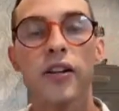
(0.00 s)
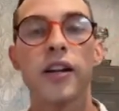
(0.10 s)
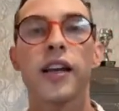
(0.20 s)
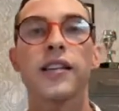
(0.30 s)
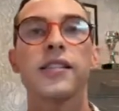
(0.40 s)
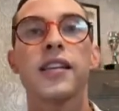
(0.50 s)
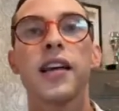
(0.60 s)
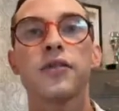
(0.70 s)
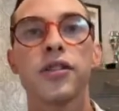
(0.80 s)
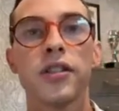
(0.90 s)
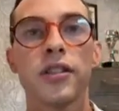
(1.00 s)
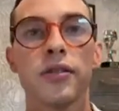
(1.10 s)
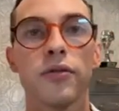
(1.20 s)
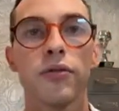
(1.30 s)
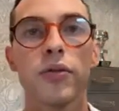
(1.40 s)
and I could see how she could
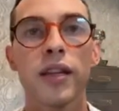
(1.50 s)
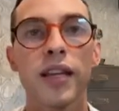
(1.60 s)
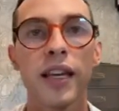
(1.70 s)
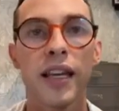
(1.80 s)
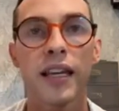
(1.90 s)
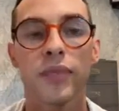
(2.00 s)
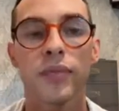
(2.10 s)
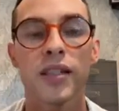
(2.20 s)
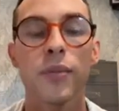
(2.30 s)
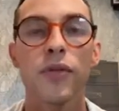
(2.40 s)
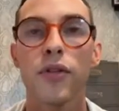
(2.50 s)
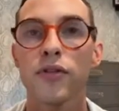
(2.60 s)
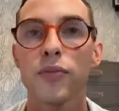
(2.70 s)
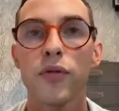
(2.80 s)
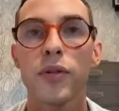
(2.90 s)
really hit some of those
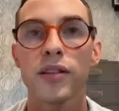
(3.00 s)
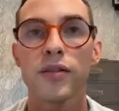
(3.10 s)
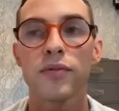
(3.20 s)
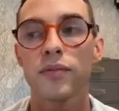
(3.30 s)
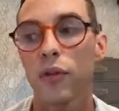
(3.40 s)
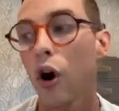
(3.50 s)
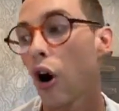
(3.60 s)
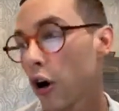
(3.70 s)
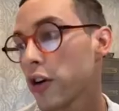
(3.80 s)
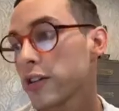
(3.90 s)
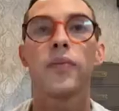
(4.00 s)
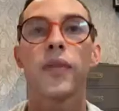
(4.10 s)
movements hard.